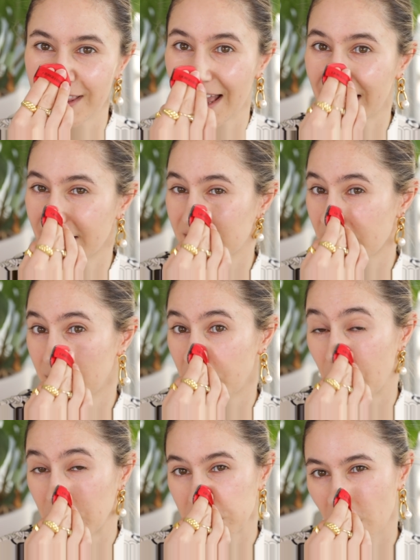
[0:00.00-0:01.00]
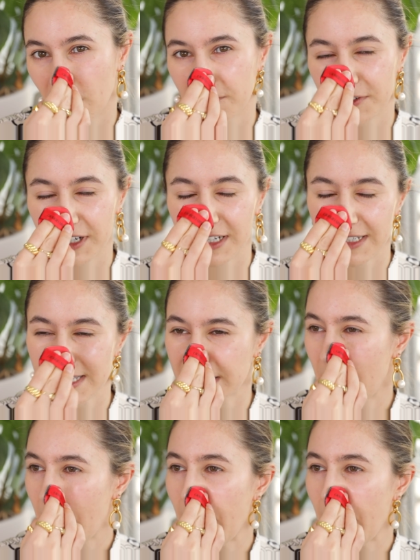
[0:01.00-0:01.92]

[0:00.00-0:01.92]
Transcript: That gives them the most confidence.